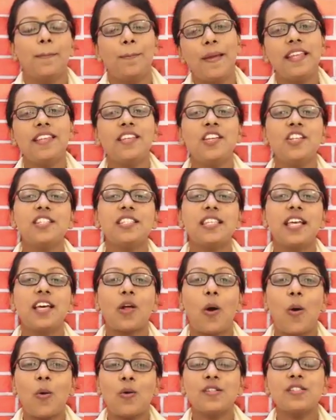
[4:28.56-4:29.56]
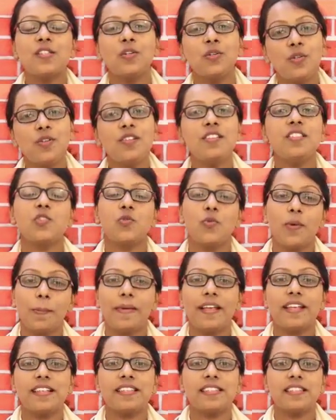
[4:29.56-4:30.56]
Penguins are also good
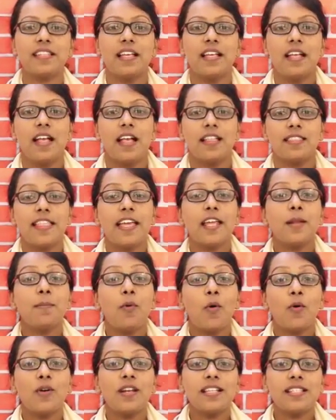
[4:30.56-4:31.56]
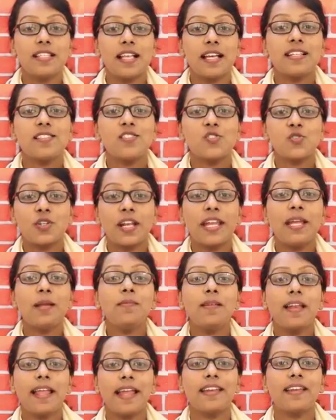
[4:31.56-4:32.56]
swimmers. Their bodies are
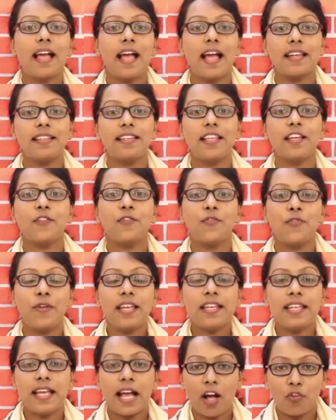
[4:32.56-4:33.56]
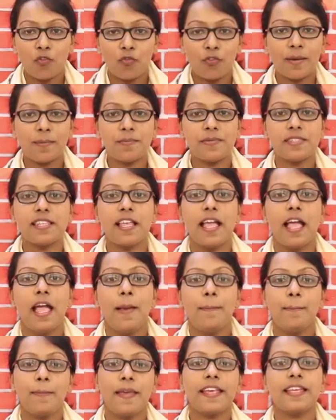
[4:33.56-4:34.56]
streamlined and their feet have webs,
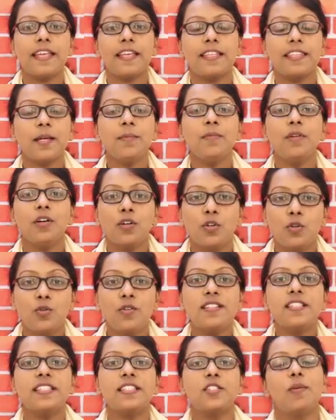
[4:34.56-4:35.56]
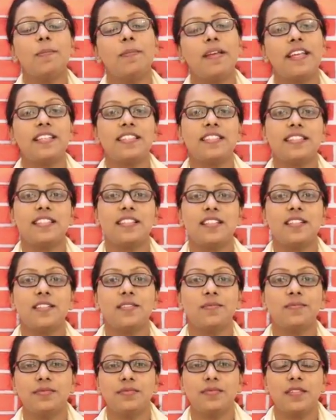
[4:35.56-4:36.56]
making them good swimmers.
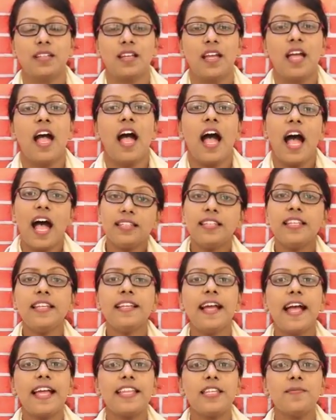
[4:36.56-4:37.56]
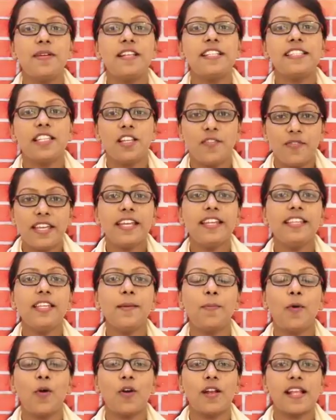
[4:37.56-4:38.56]
Other animals living in
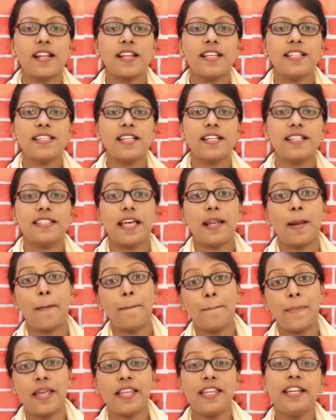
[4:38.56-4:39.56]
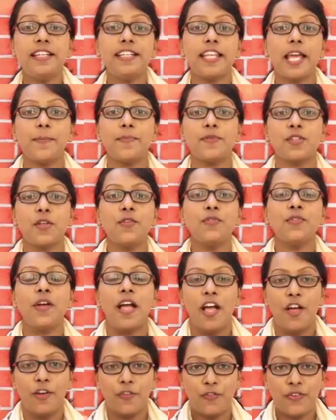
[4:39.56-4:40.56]
the polar regions are many types of
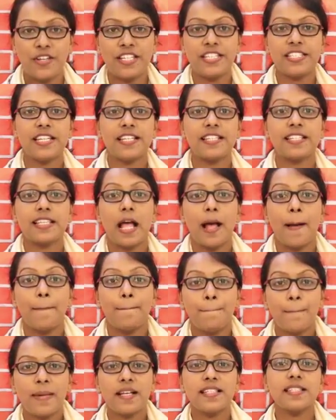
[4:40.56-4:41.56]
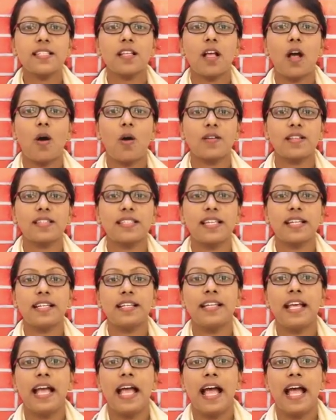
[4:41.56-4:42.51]
fishes, musk oxen,